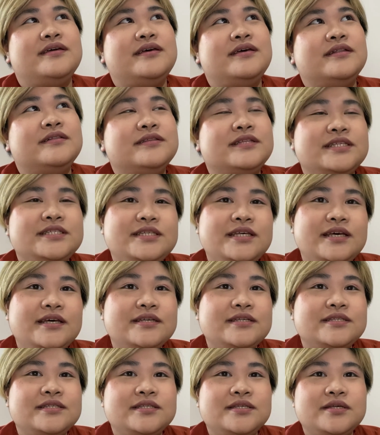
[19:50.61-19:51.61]

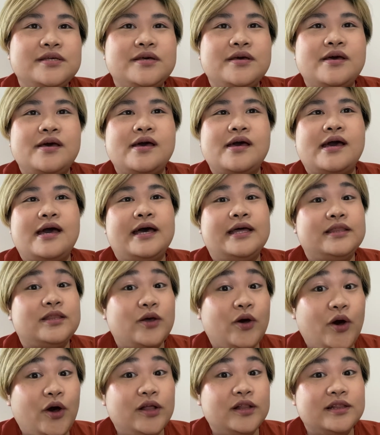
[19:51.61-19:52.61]
illnesses at
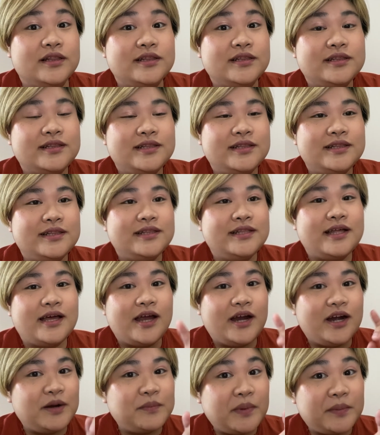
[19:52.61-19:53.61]
all.
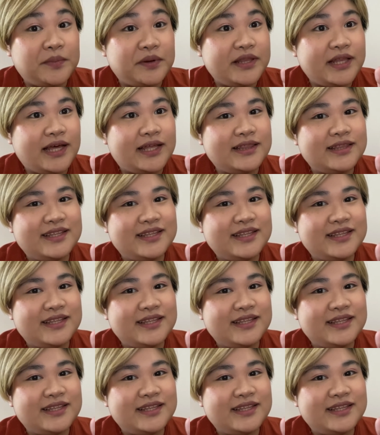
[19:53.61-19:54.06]
Remember that.